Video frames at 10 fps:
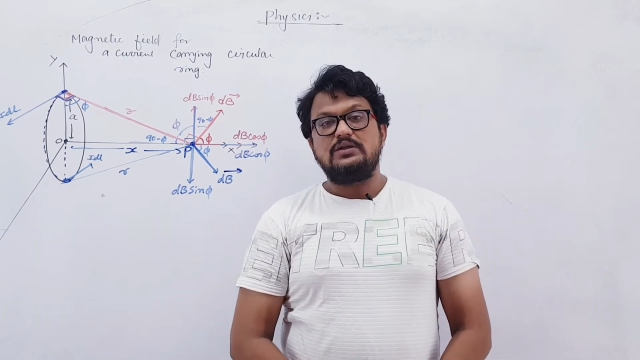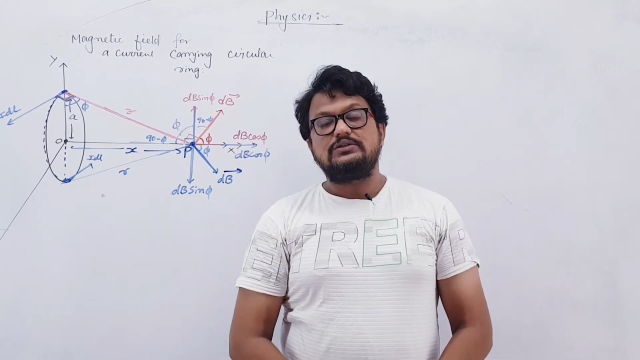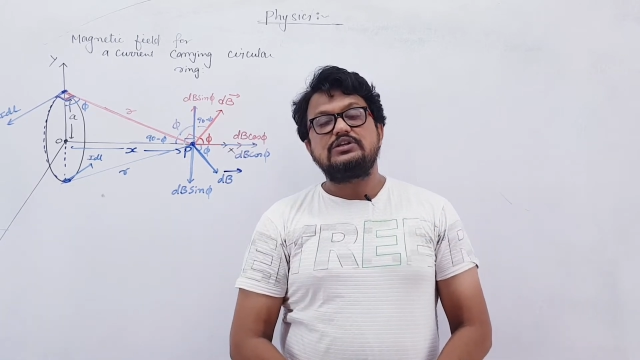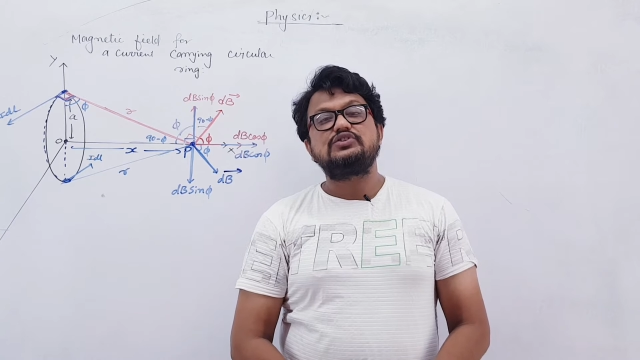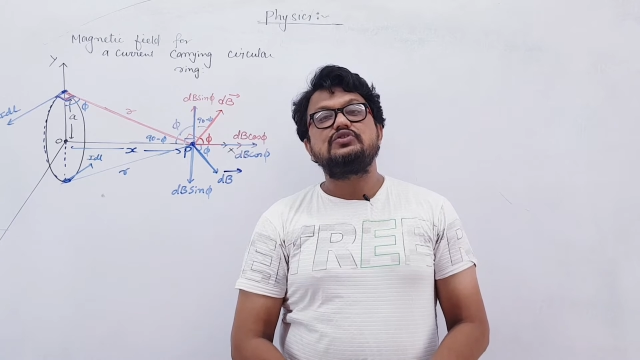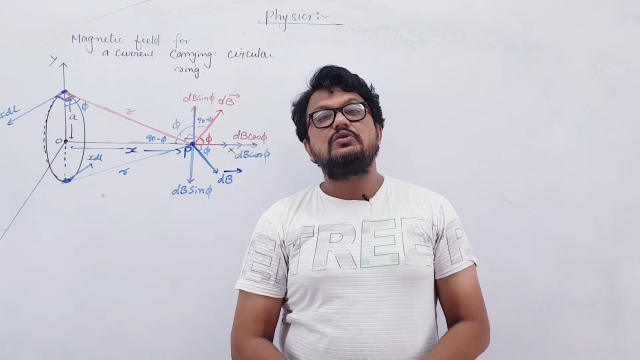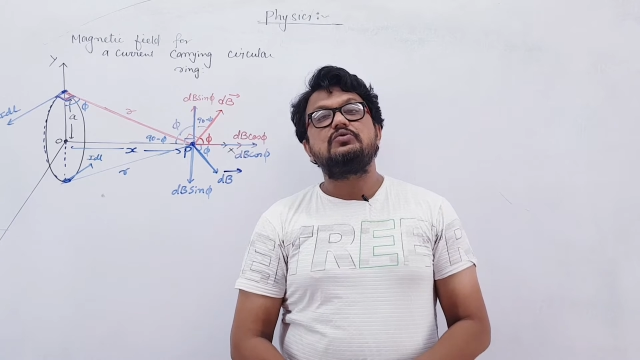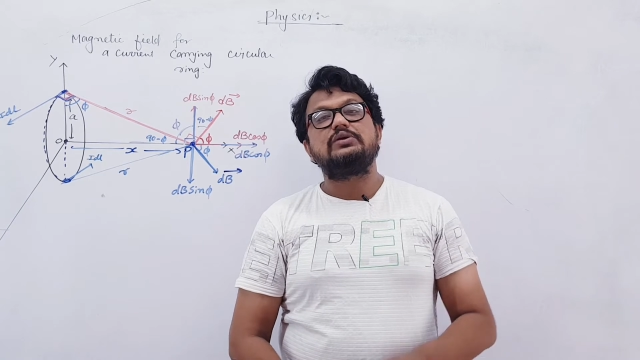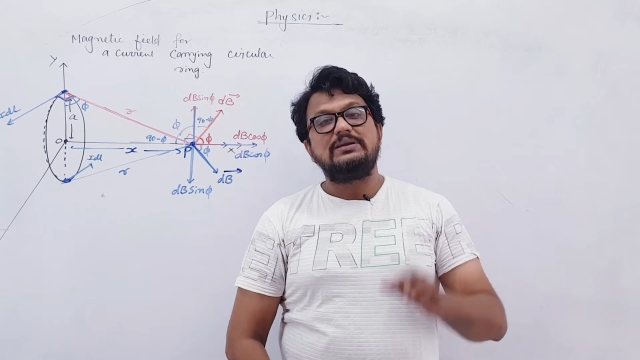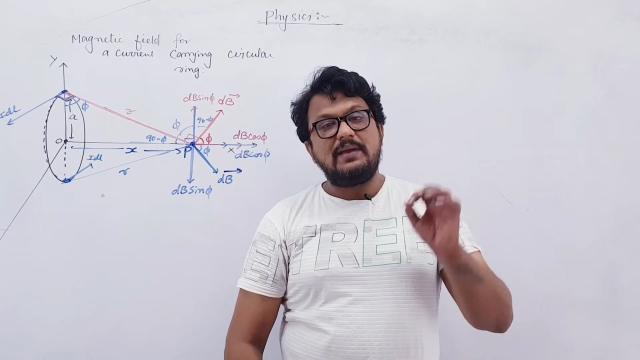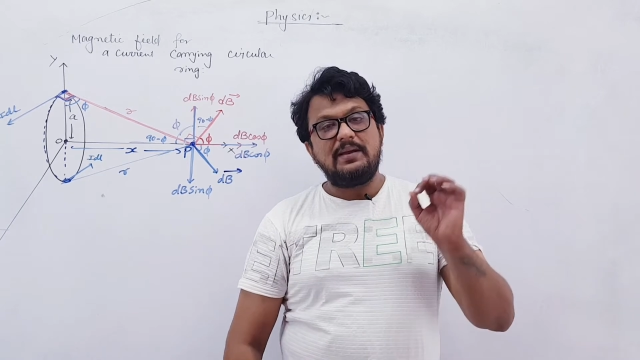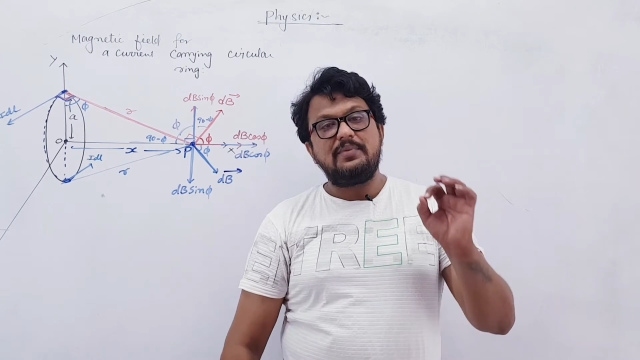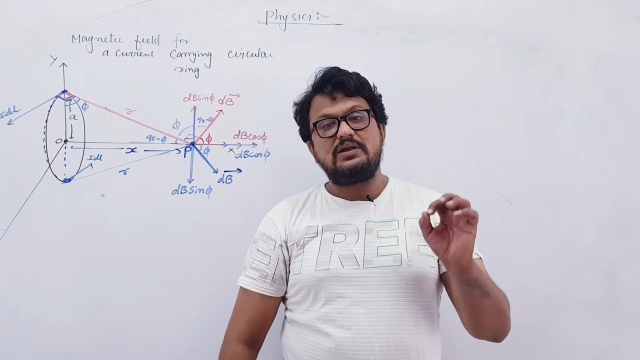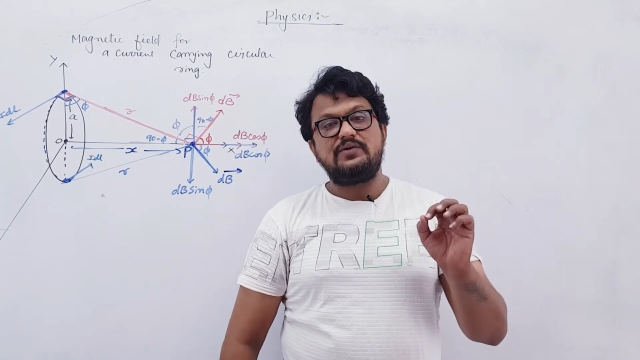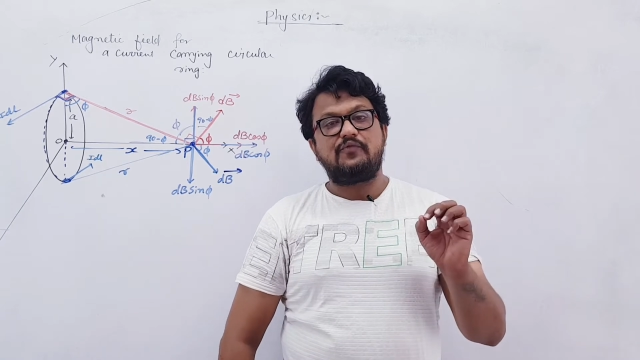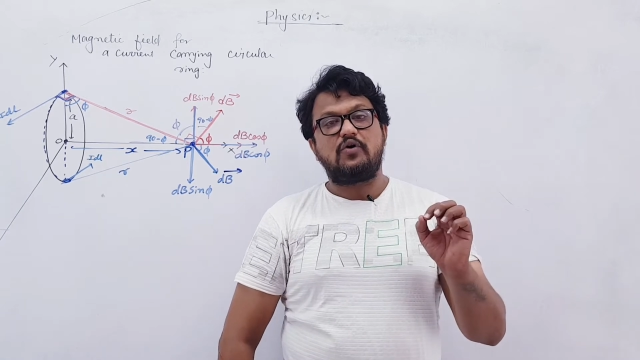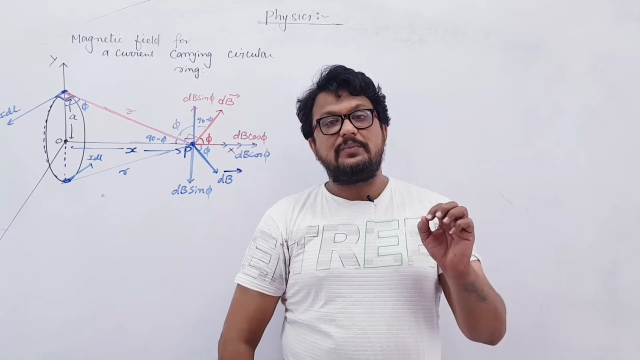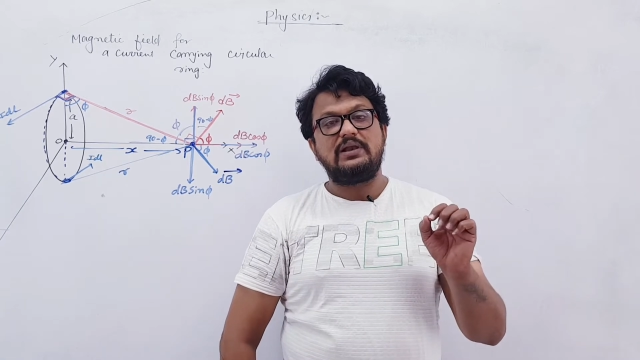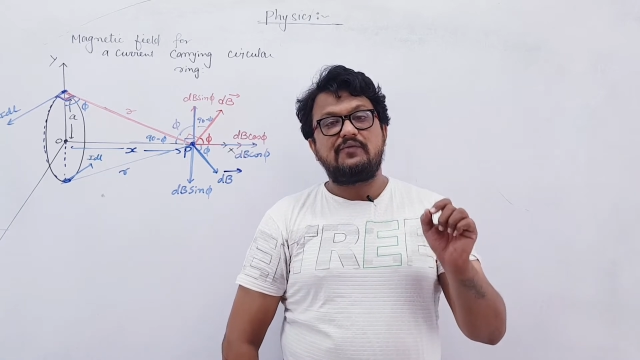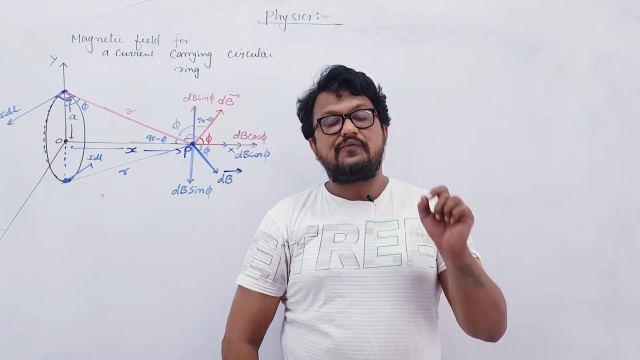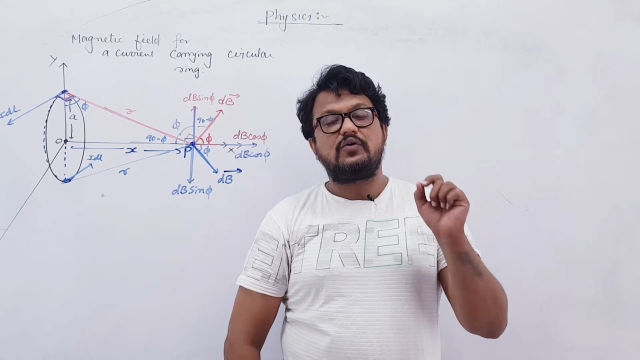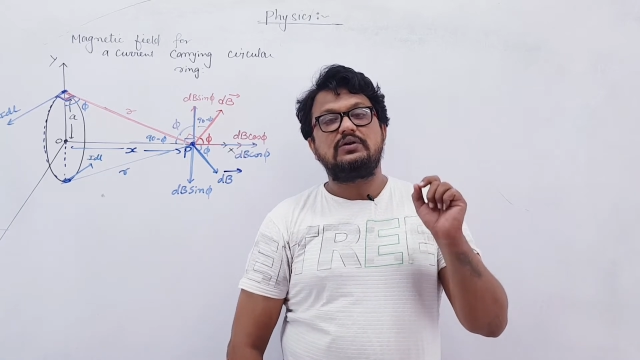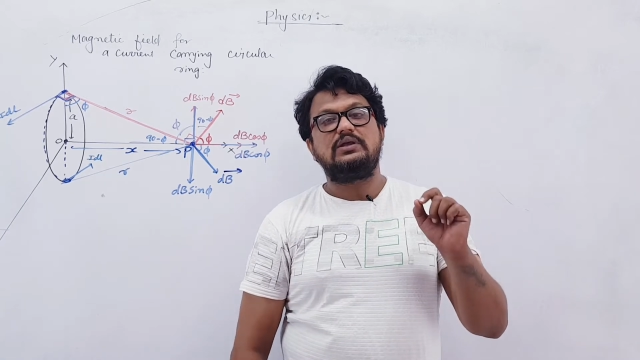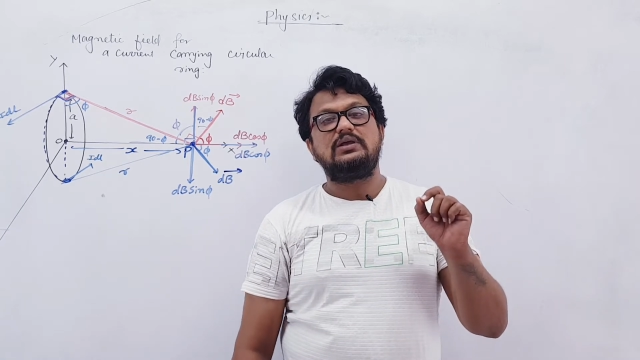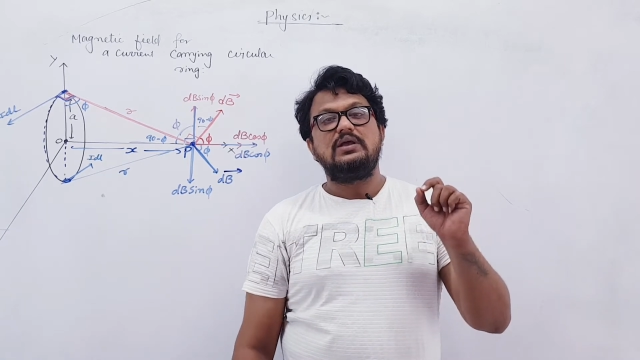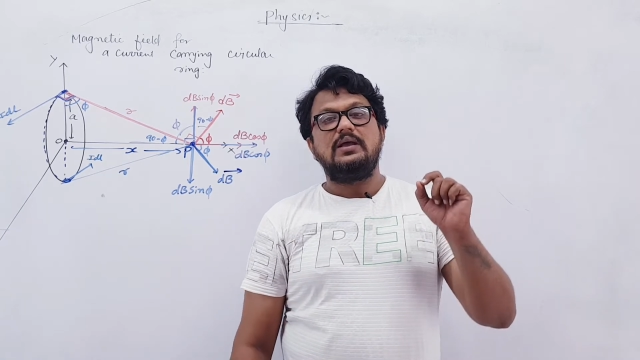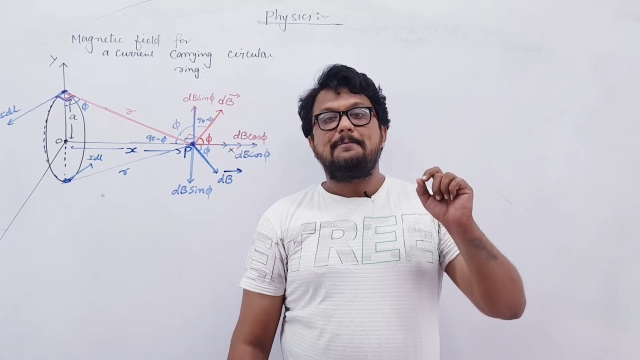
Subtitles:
Just you have to remember the formula for the